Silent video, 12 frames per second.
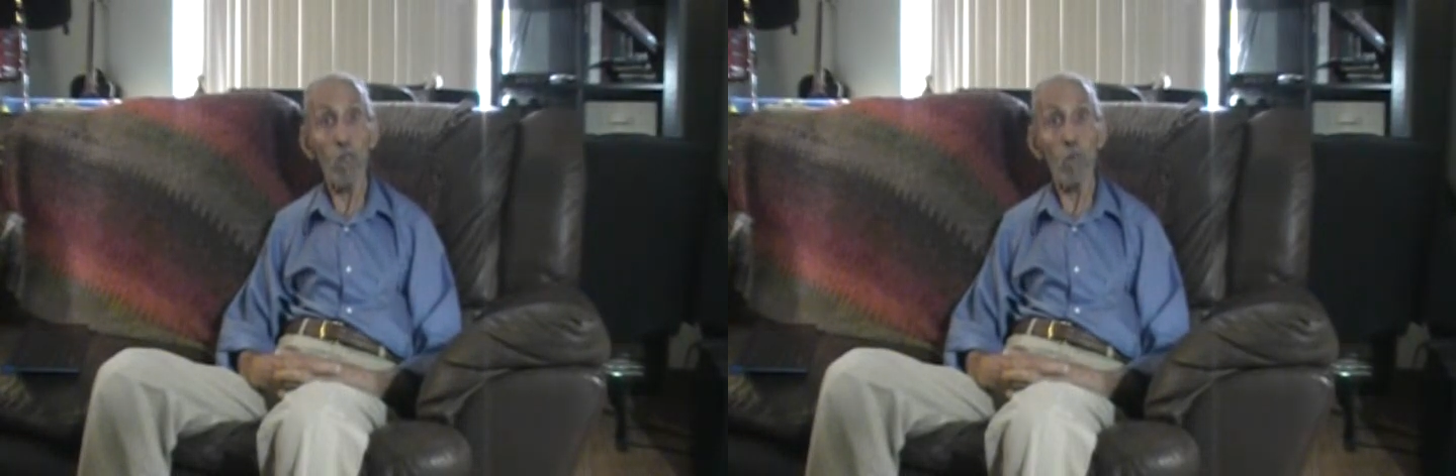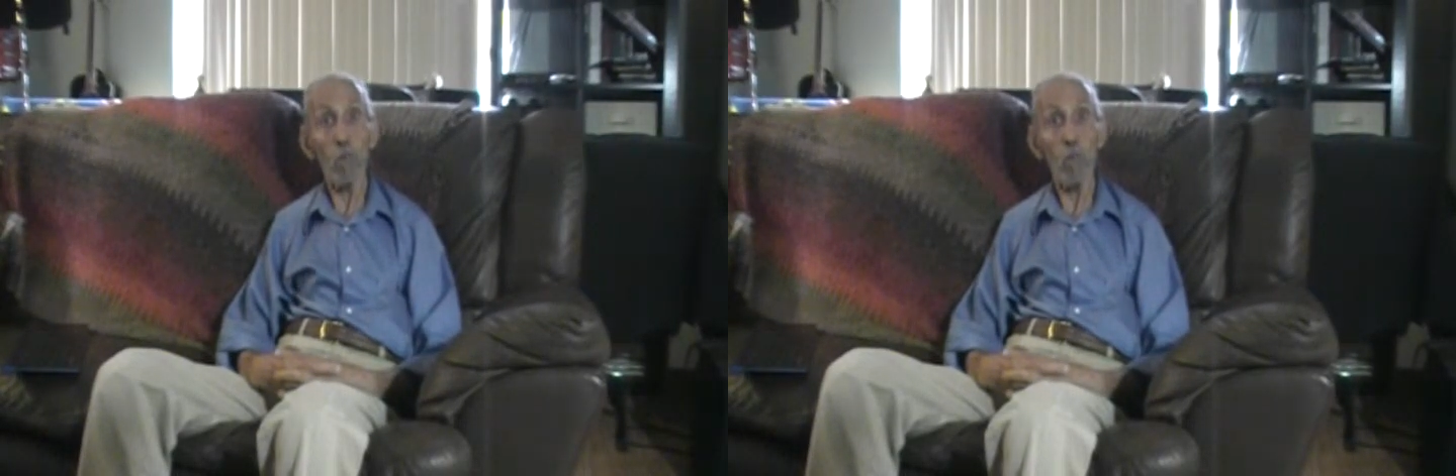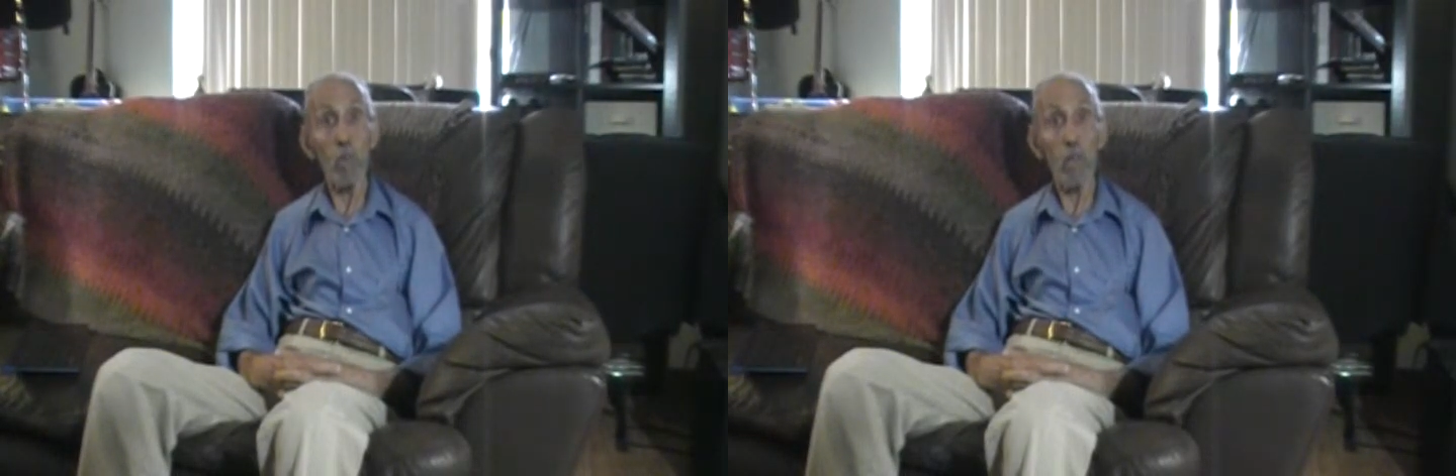
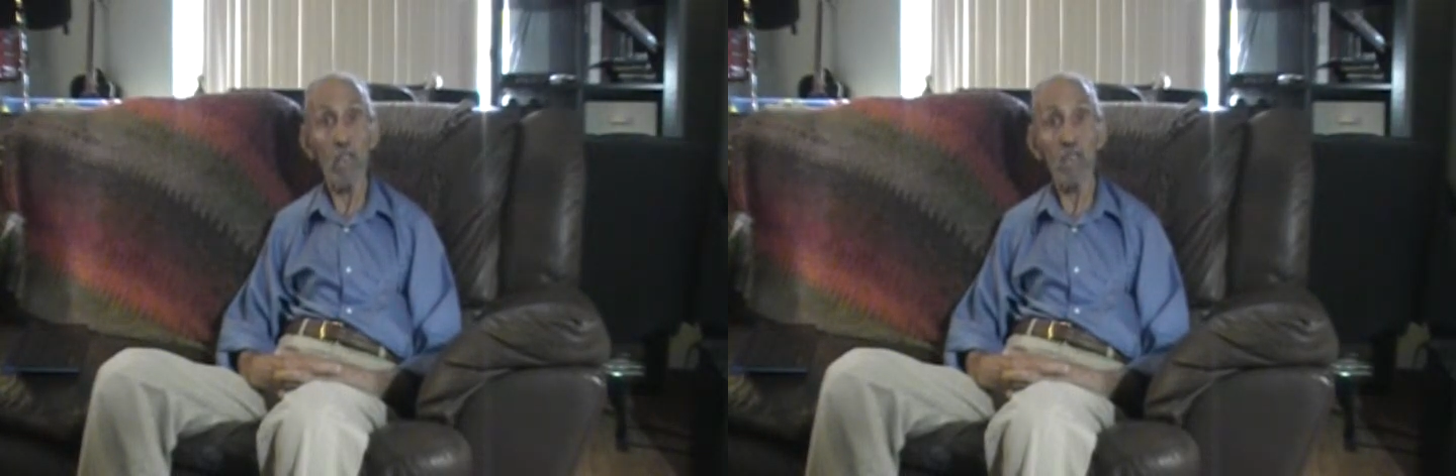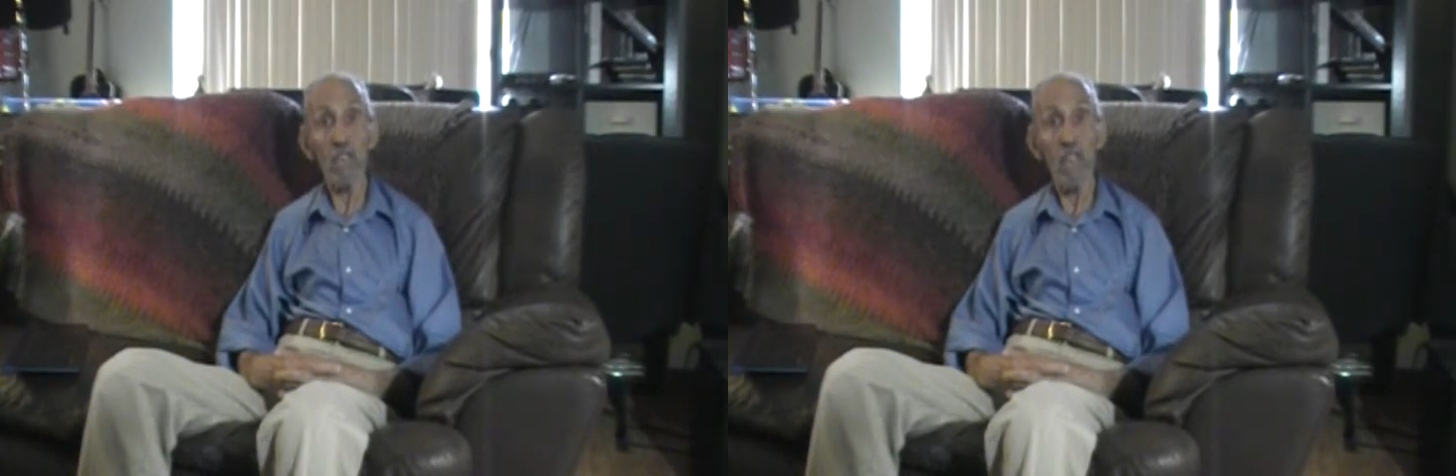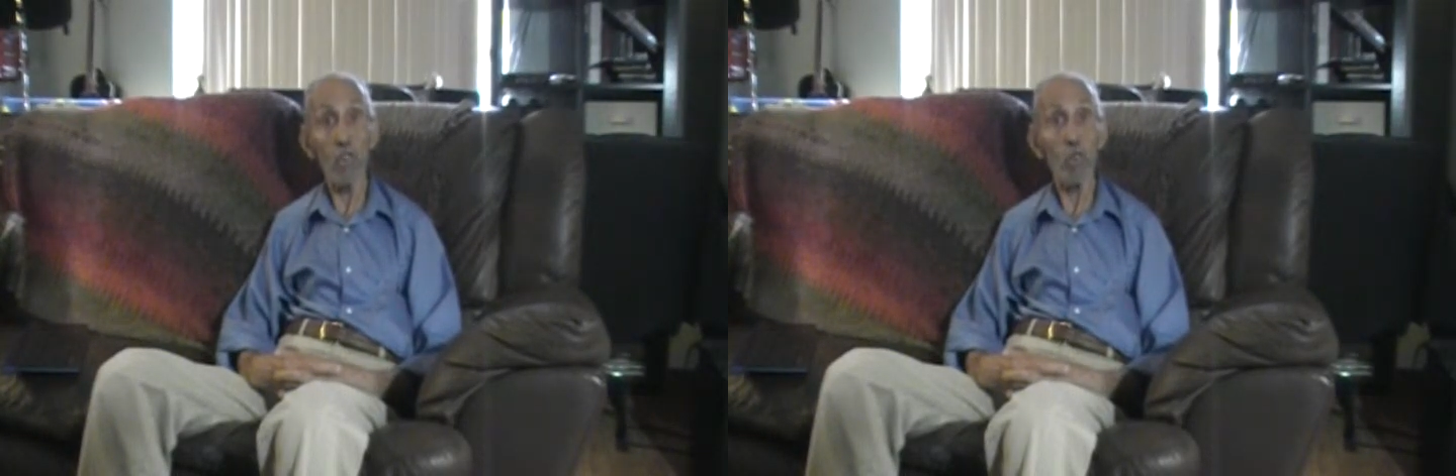human beings
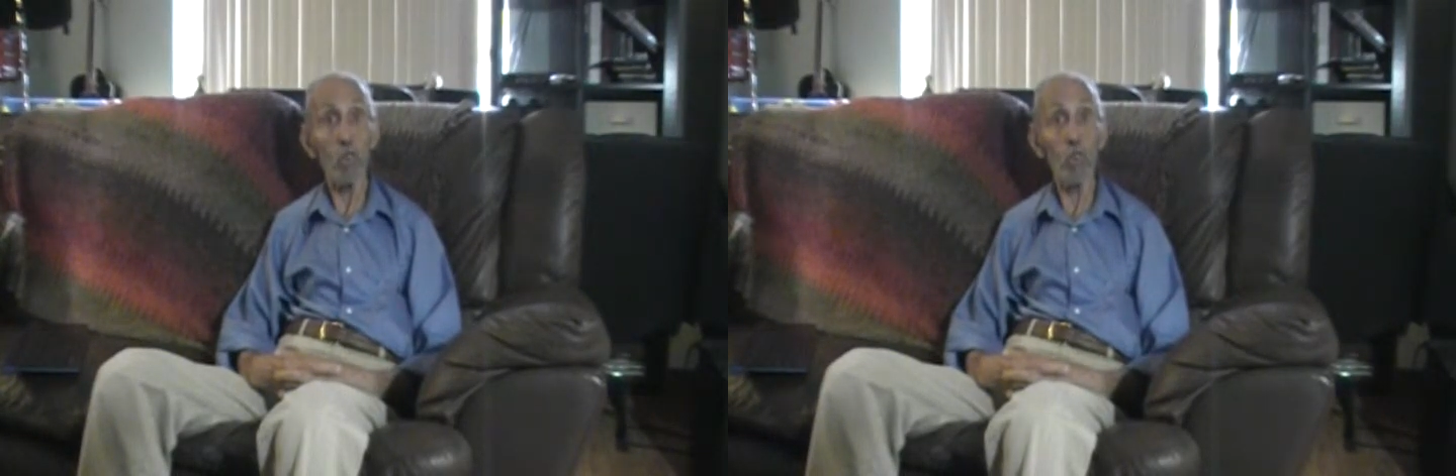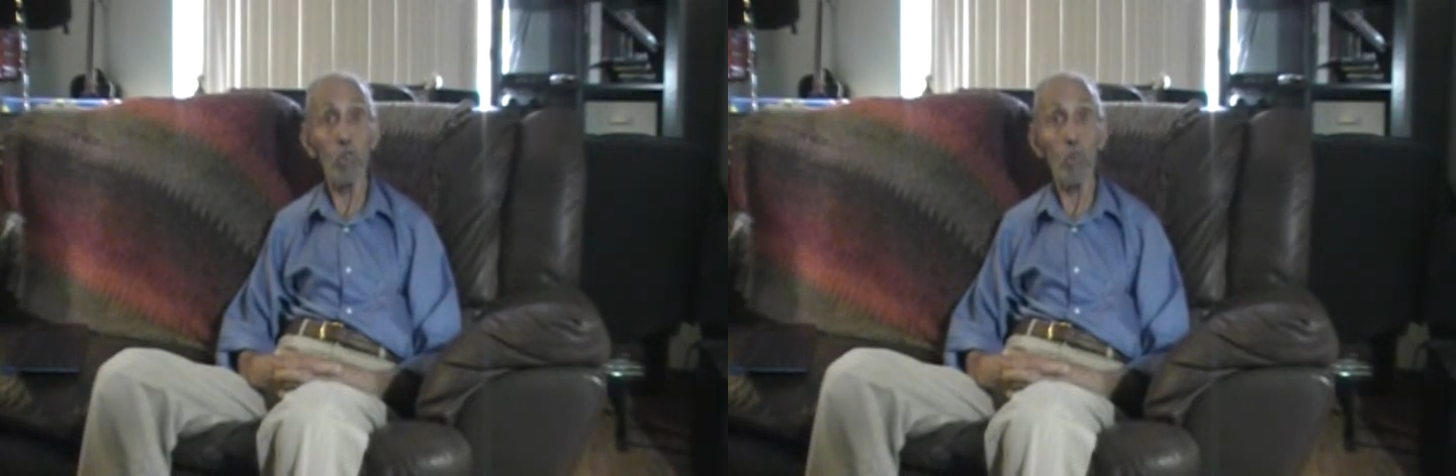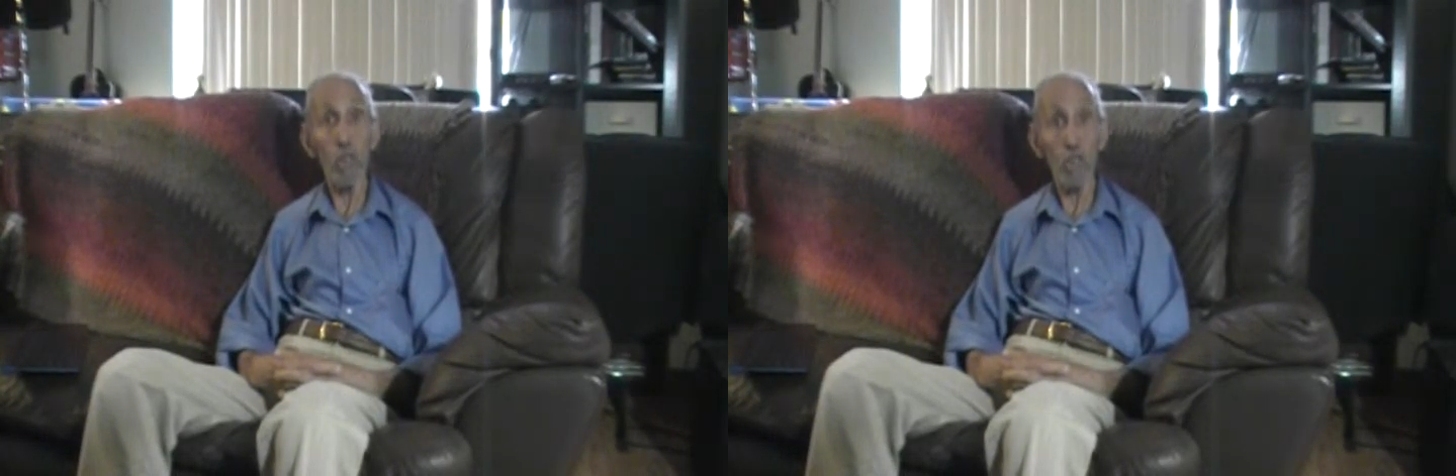can do
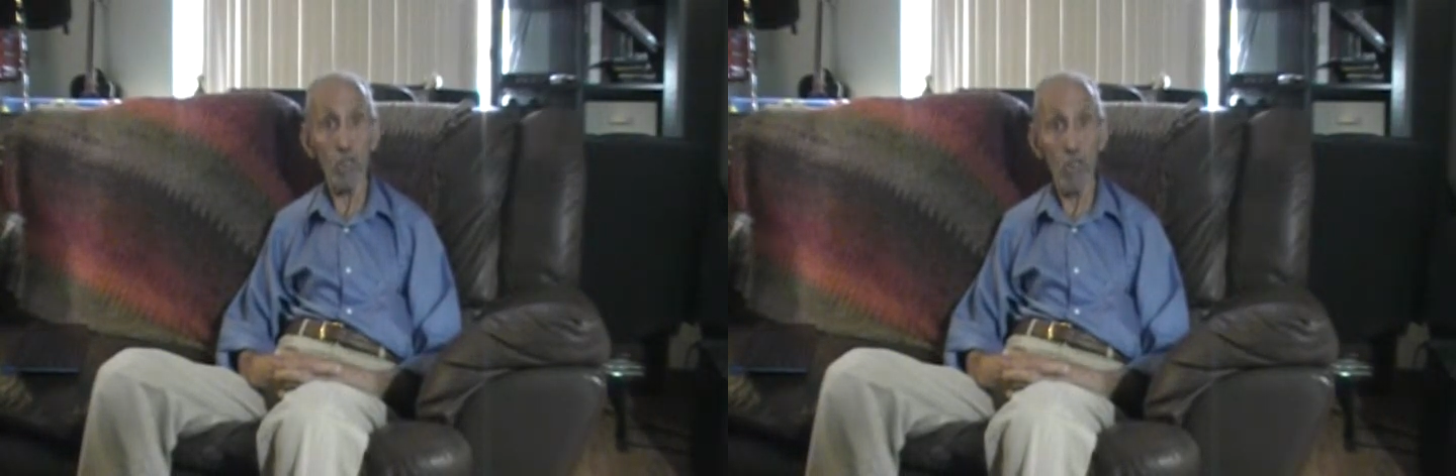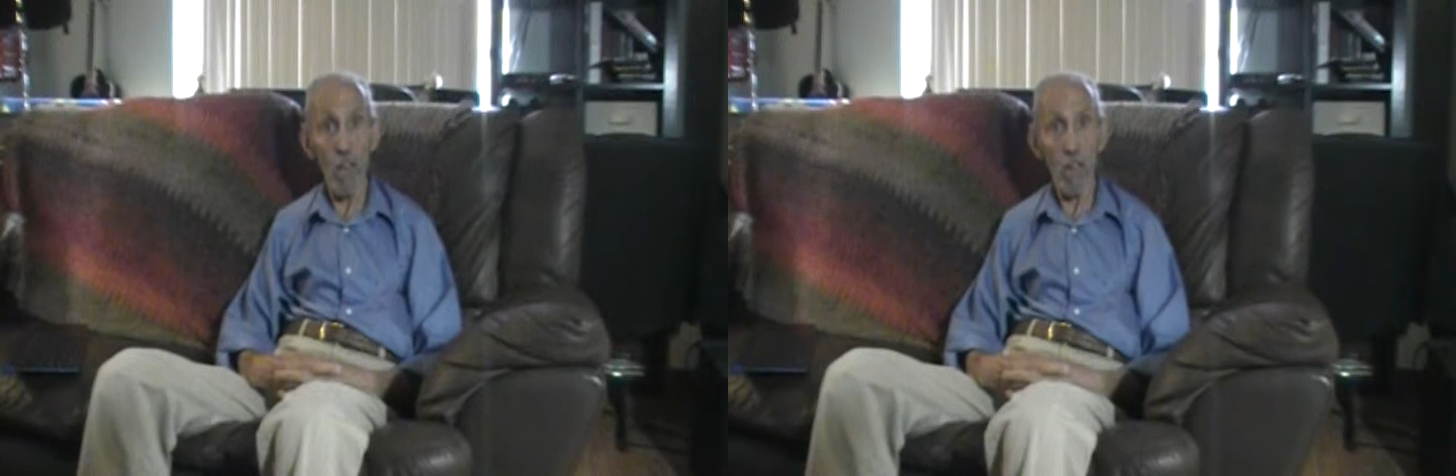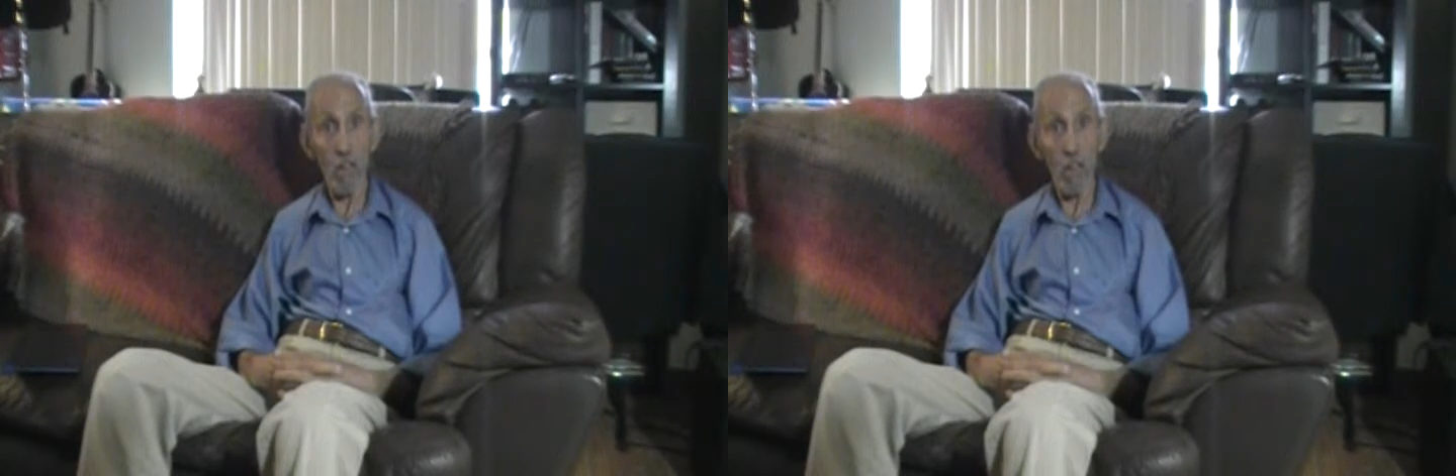to each
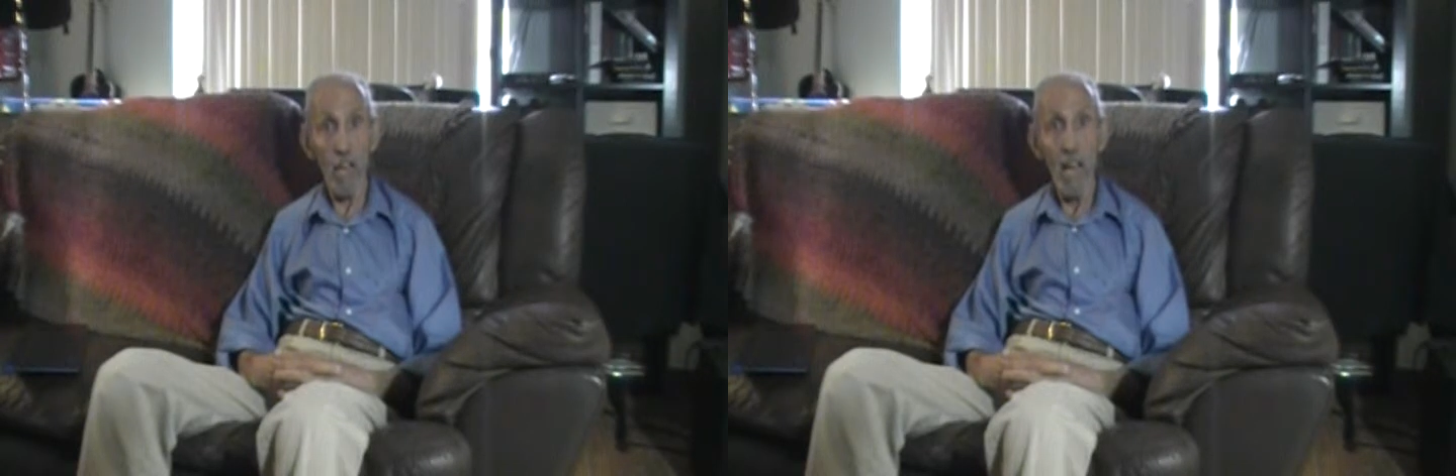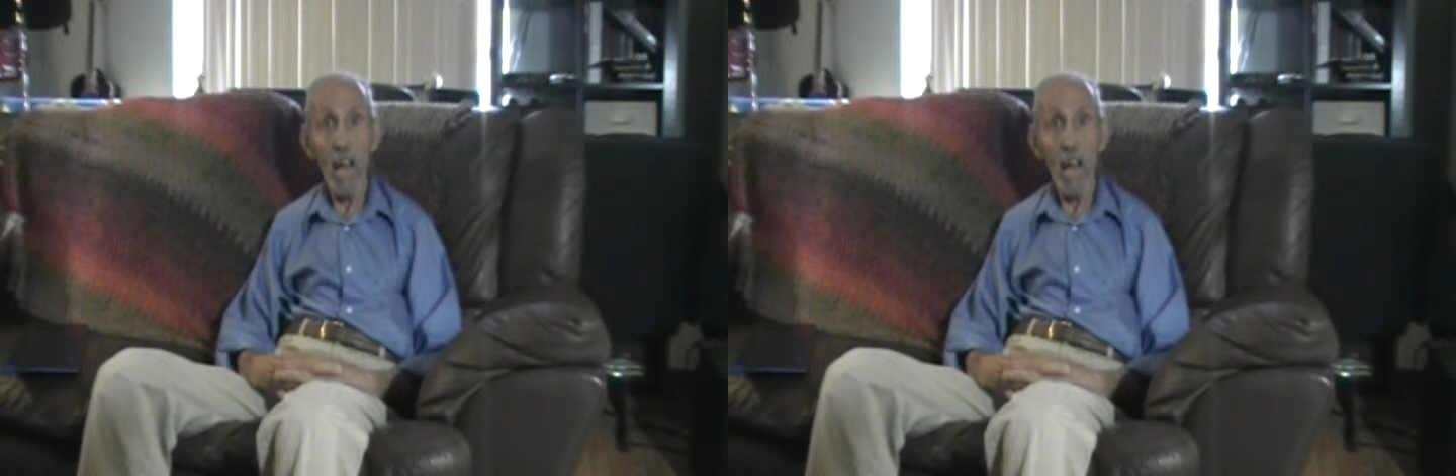other